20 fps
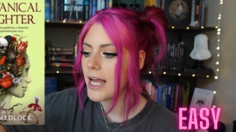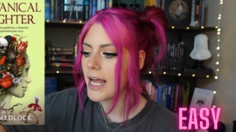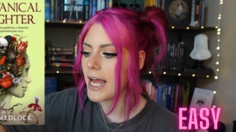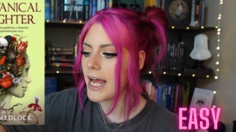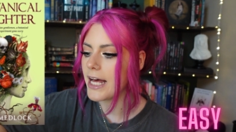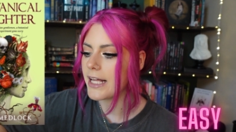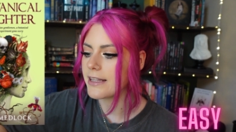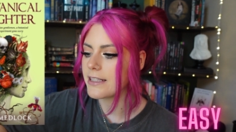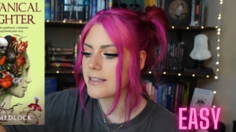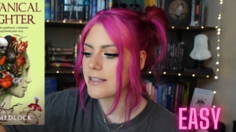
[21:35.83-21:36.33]

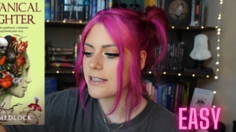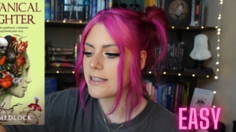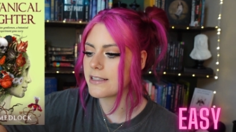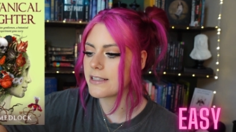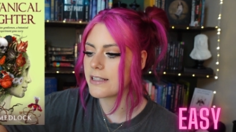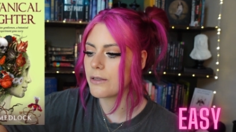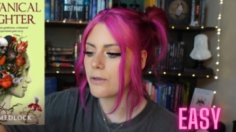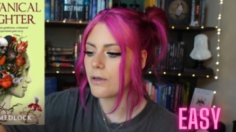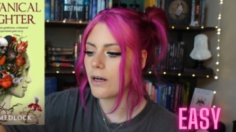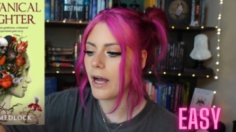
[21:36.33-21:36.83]
And this
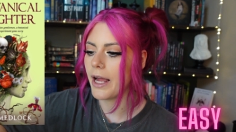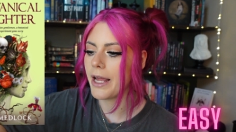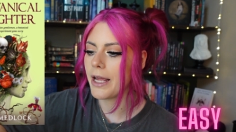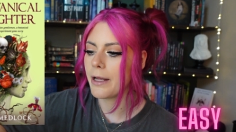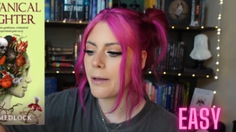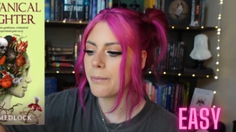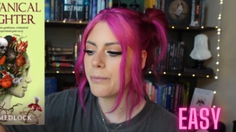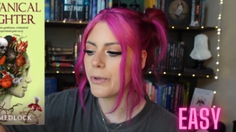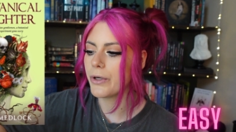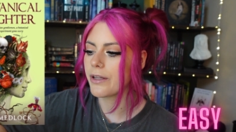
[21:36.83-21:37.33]
is a
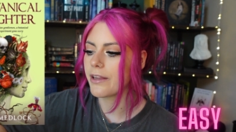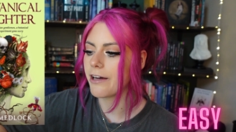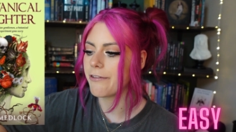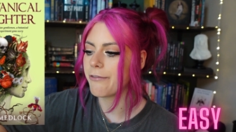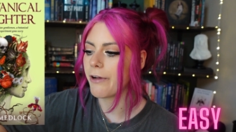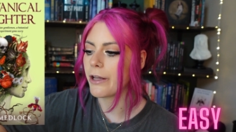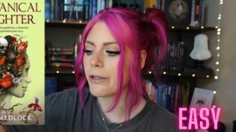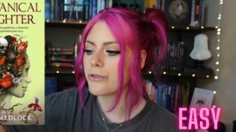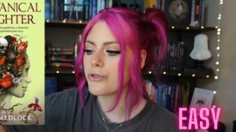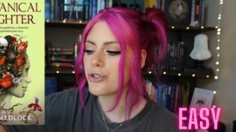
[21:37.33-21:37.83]
book that
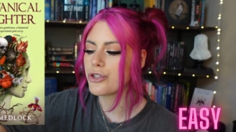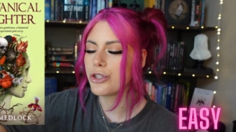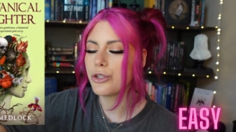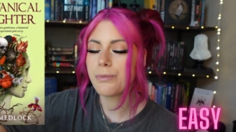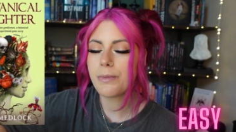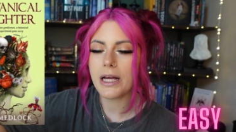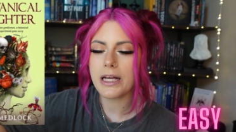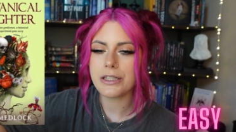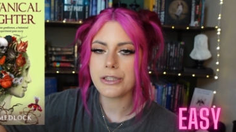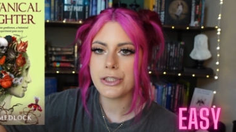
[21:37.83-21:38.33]
follows 2
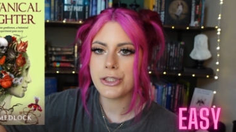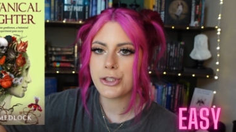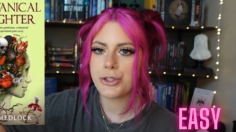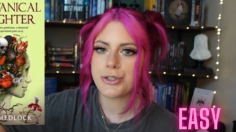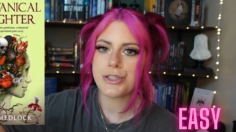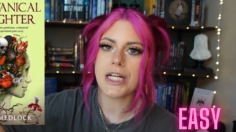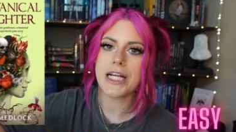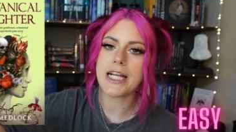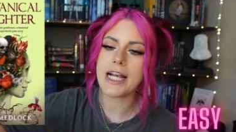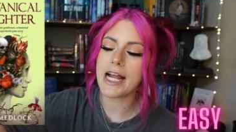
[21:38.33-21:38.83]
men who
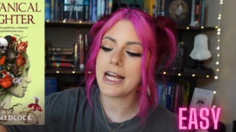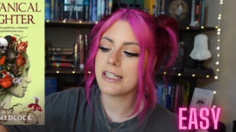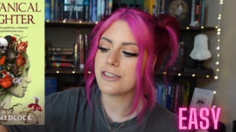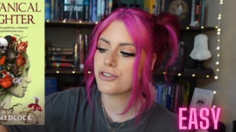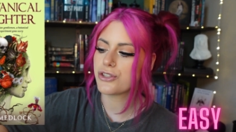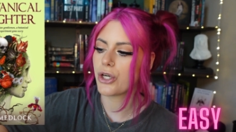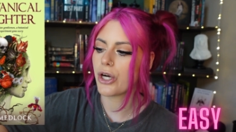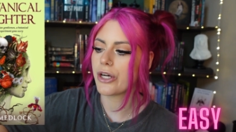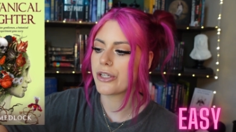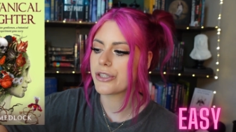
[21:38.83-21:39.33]
create a
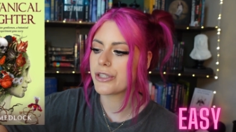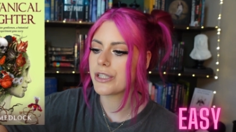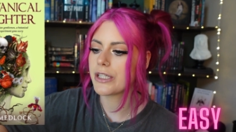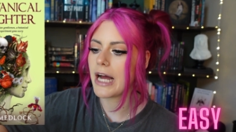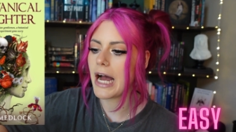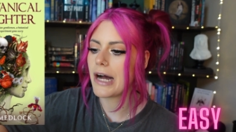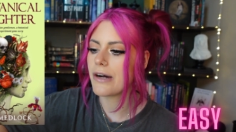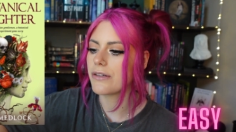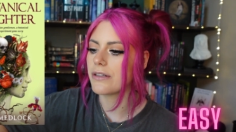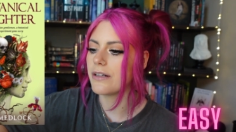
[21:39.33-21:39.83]
daughter
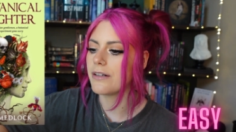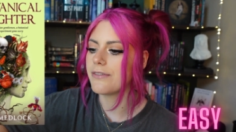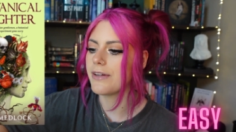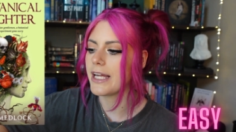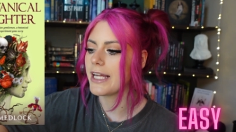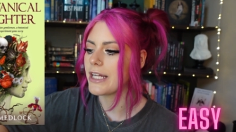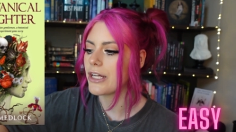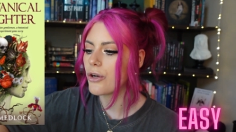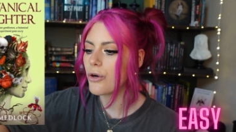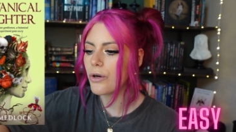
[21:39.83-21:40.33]
out of
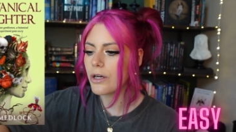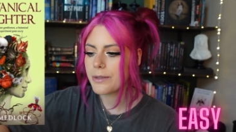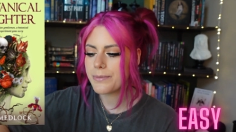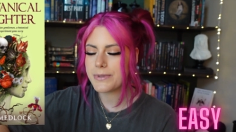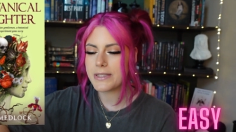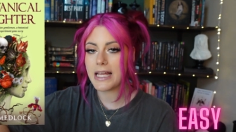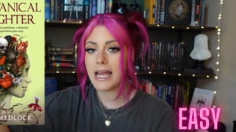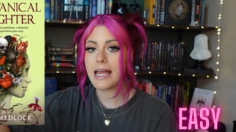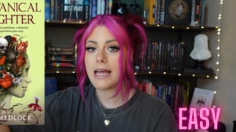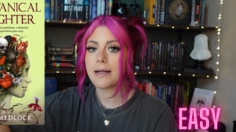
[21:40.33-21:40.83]
a
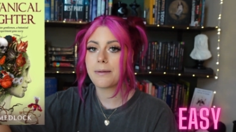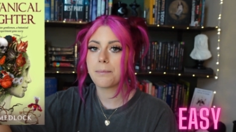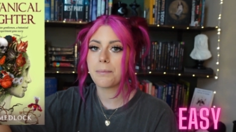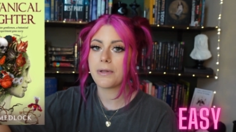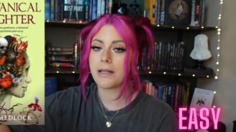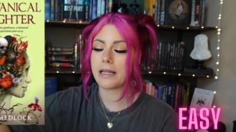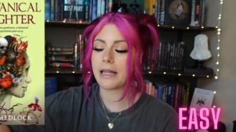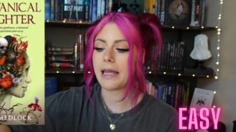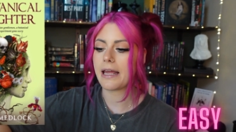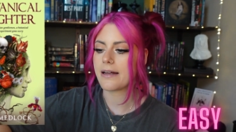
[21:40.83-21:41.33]
corpse and
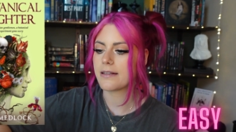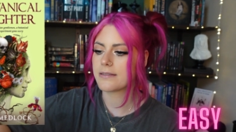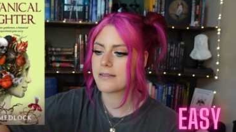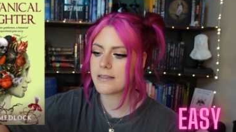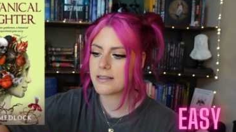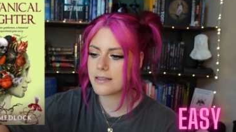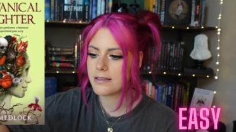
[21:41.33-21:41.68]
plants.